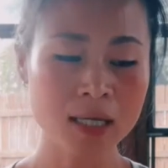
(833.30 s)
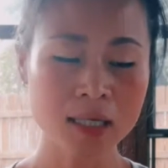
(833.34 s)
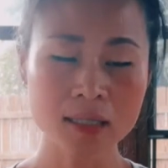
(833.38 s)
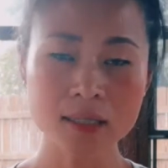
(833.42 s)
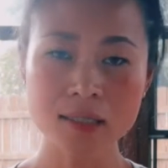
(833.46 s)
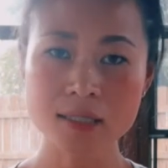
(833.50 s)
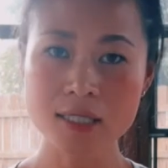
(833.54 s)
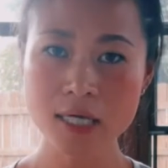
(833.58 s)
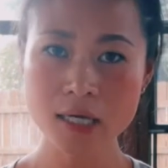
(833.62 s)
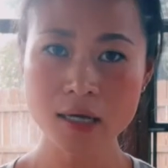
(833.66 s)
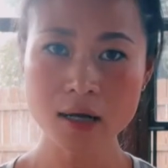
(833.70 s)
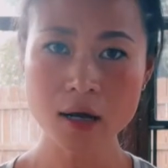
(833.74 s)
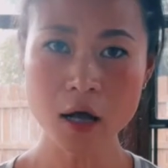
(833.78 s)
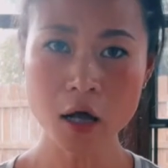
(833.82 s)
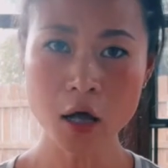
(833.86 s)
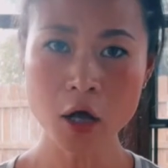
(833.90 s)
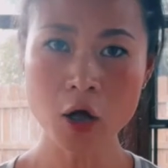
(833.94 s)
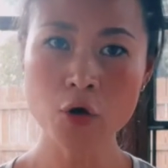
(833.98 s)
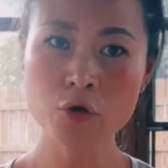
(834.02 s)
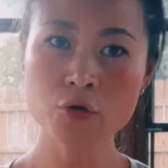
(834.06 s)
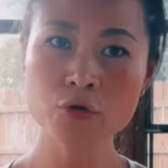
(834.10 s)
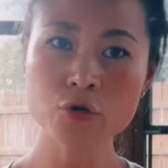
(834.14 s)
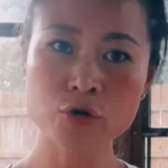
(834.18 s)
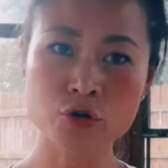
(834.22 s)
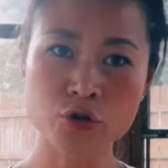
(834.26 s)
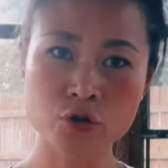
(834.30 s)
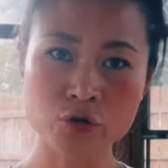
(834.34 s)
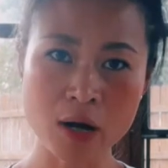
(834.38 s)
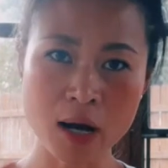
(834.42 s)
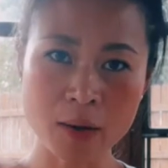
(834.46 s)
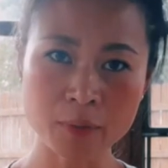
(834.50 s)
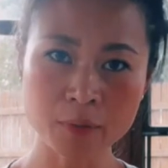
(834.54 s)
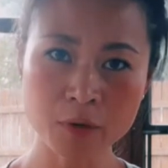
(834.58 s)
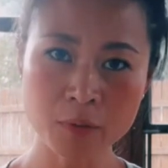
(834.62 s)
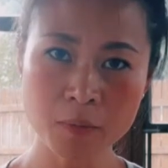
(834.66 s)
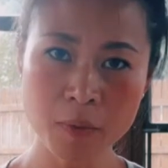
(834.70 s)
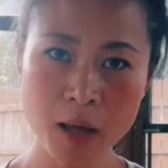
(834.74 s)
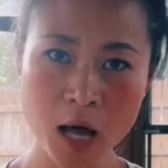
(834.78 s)
Dig a hole, you drop
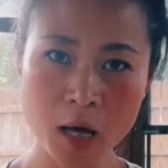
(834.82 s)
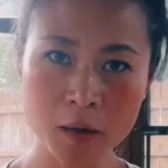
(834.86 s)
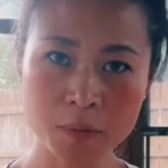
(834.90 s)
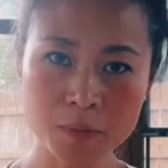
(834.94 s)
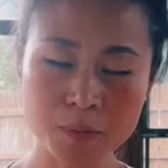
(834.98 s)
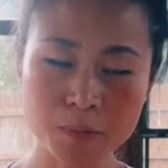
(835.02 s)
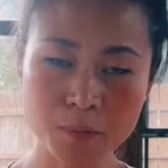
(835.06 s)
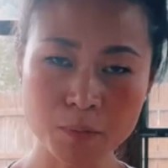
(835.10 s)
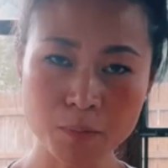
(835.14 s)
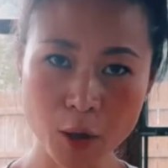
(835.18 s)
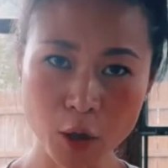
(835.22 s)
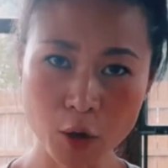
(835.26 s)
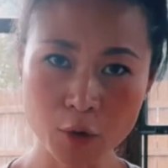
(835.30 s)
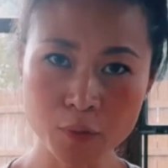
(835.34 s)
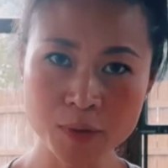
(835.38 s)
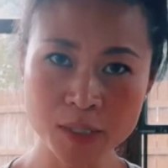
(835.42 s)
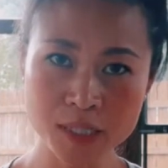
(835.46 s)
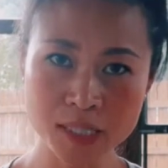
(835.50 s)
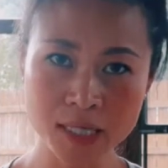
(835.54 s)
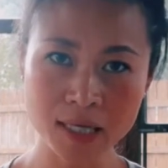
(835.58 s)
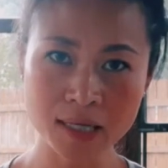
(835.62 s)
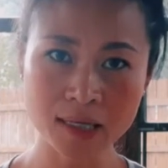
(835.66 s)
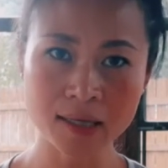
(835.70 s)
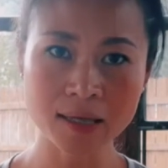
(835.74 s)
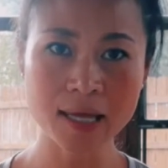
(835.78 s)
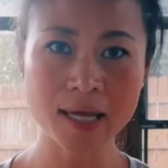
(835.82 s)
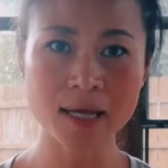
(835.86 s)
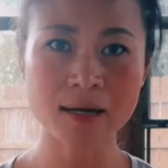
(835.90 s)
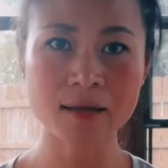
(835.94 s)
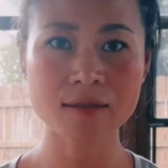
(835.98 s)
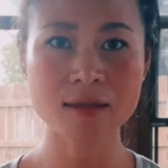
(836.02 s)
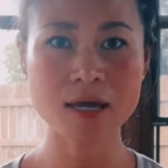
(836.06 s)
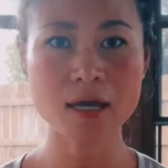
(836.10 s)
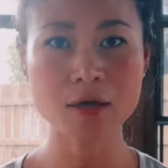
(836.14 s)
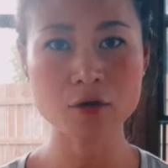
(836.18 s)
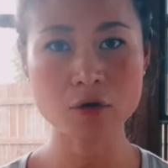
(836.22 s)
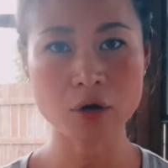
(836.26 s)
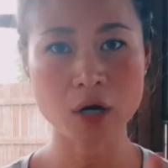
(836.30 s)
the bulbs in, and
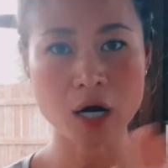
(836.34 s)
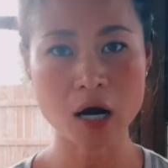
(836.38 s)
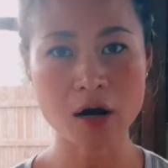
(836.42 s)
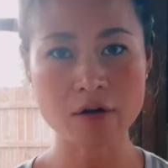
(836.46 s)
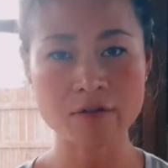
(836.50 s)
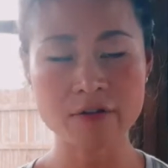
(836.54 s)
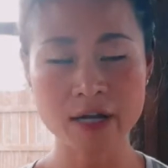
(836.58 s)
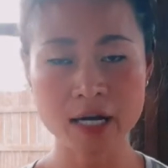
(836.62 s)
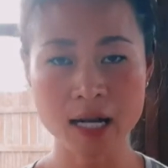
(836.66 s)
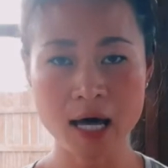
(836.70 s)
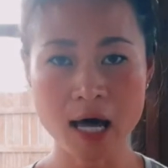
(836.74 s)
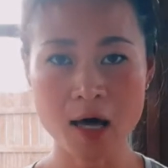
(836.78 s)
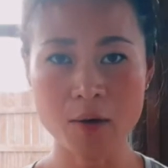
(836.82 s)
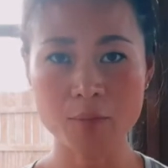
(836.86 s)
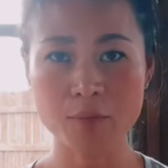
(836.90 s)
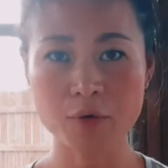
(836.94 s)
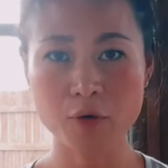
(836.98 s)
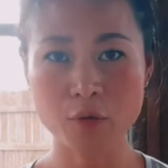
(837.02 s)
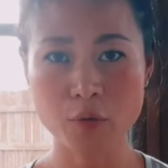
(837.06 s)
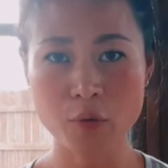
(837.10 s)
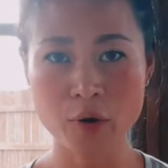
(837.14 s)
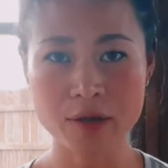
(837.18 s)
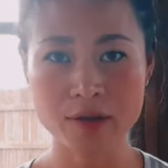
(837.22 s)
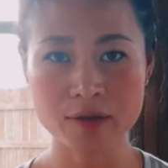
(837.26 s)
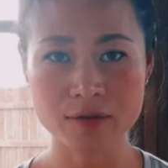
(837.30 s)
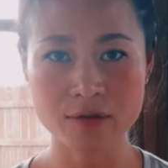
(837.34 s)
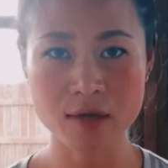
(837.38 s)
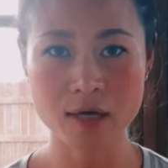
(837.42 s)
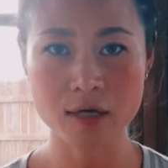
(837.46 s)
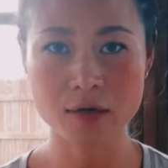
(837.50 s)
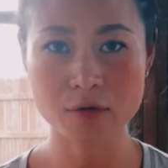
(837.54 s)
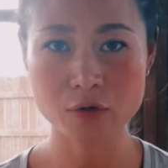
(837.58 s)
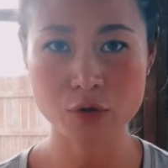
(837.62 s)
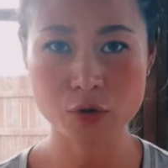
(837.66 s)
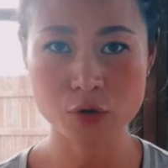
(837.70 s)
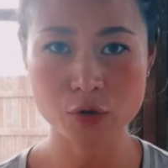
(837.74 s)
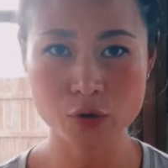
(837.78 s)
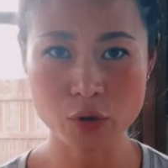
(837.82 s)
then you cover it up with
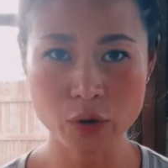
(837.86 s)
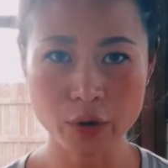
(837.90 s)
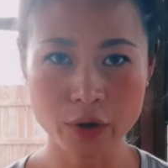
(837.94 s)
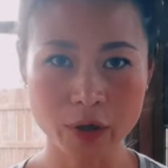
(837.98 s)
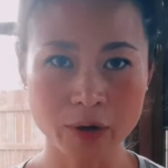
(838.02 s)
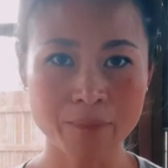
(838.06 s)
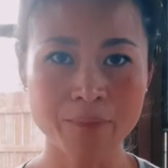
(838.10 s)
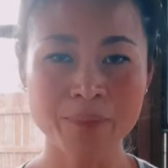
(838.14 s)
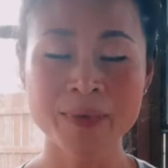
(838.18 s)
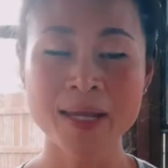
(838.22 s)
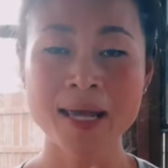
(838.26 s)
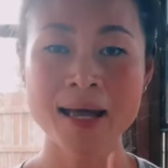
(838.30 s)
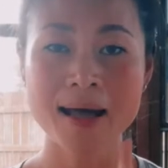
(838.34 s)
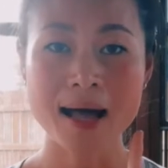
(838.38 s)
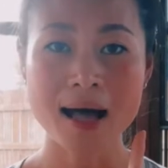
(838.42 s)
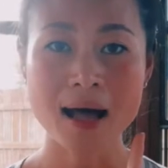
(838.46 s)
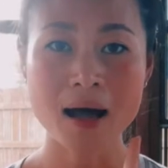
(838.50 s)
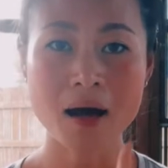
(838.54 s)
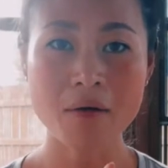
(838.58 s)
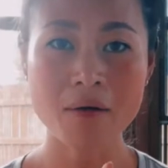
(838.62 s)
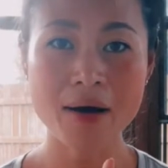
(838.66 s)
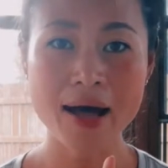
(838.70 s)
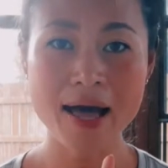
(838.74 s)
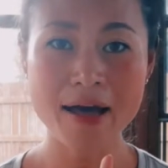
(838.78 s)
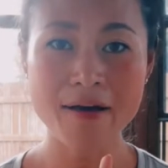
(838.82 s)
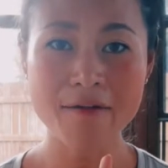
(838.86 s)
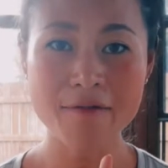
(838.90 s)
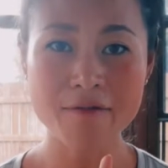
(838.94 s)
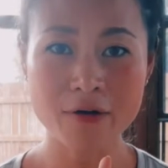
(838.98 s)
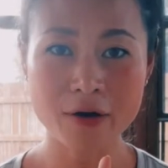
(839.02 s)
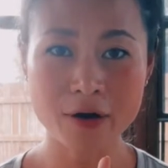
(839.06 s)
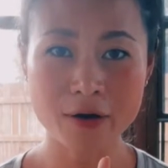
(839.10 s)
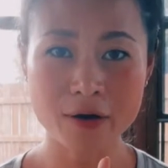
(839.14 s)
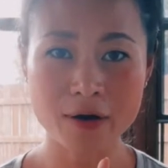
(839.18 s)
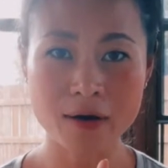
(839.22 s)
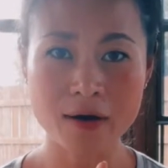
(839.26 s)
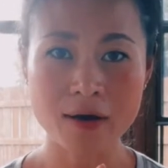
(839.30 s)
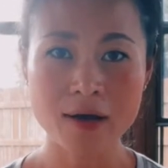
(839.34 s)
soil.
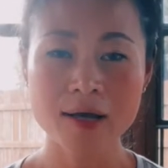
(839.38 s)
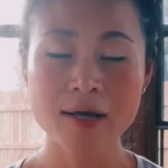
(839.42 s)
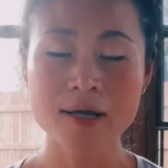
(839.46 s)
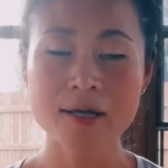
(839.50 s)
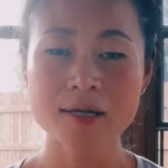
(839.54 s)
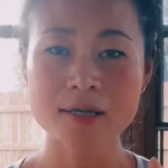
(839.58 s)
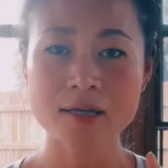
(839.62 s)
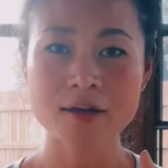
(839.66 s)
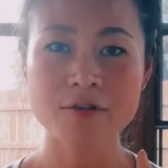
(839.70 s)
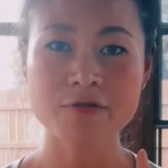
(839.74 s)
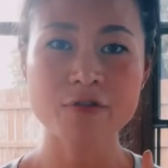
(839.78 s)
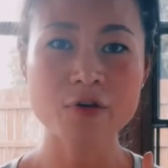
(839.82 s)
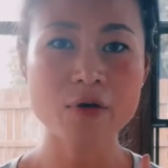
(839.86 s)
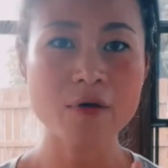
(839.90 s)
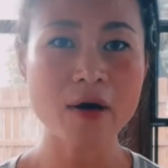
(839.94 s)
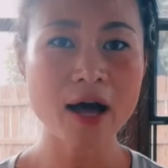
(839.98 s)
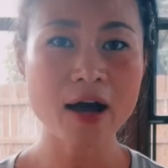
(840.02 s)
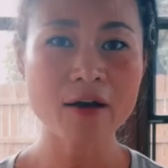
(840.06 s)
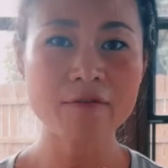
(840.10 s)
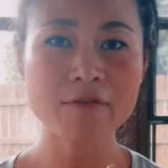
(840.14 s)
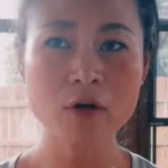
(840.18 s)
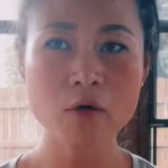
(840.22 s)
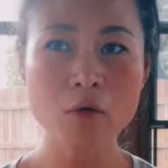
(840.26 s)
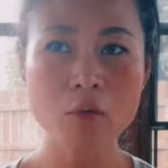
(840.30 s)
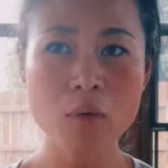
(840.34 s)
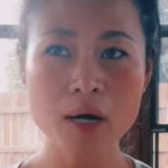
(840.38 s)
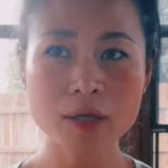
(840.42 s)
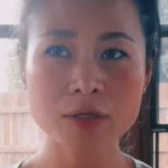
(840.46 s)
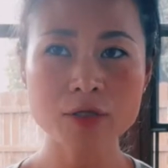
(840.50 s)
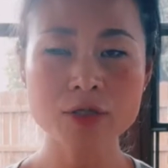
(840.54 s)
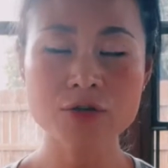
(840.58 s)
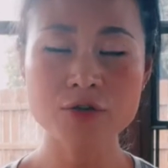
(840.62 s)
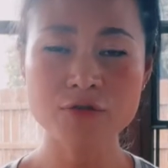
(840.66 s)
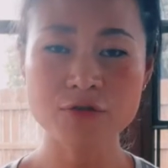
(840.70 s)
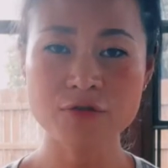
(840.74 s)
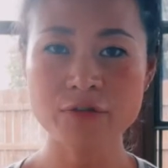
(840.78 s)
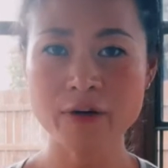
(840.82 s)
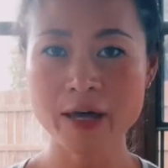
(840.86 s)
However, if you ever want
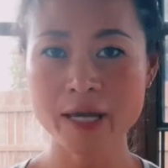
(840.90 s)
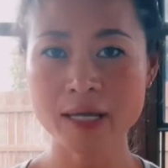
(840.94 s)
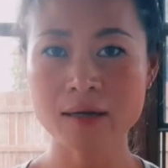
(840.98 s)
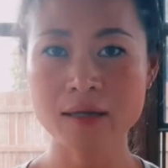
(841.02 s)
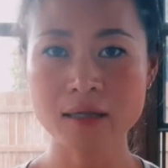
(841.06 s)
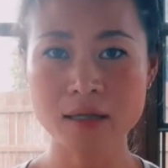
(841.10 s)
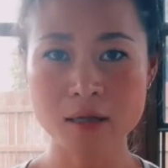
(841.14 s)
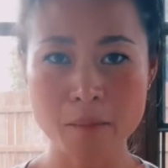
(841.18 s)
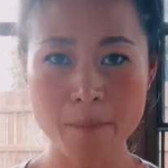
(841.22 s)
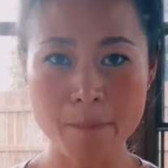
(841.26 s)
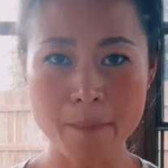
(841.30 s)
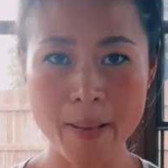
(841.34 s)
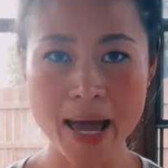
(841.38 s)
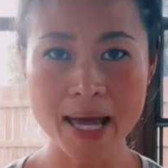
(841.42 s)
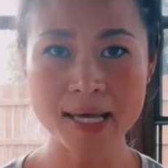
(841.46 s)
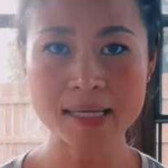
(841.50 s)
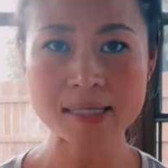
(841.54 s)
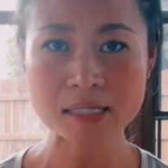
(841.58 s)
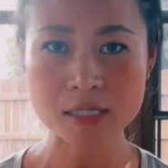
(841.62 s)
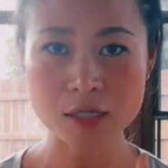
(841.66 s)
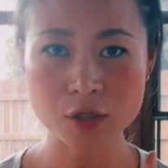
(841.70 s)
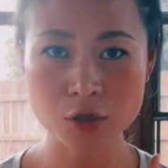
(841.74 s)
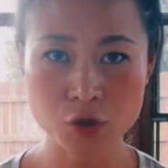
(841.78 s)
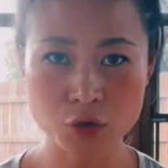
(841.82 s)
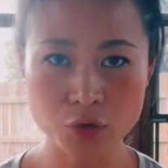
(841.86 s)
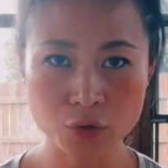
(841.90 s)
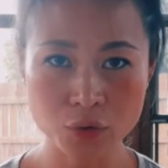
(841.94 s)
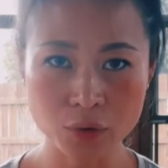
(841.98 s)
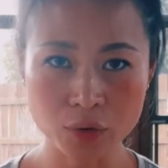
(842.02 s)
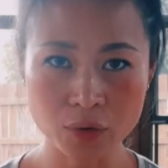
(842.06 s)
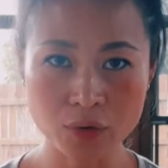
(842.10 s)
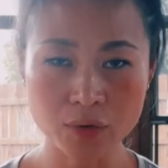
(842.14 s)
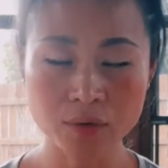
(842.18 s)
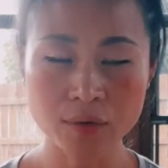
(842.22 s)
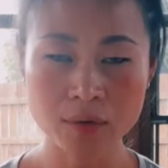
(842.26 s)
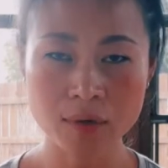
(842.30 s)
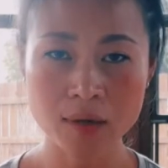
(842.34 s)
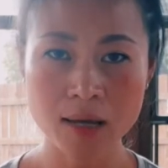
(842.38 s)
to find the best
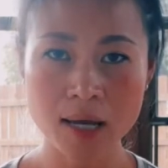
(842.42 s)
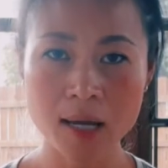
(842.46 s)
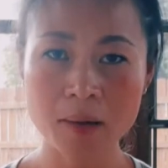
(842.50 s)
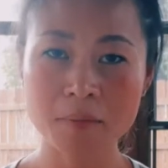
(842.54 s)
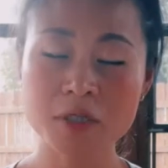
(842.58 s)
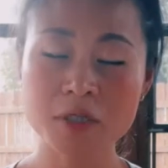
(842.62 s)
tool, I'm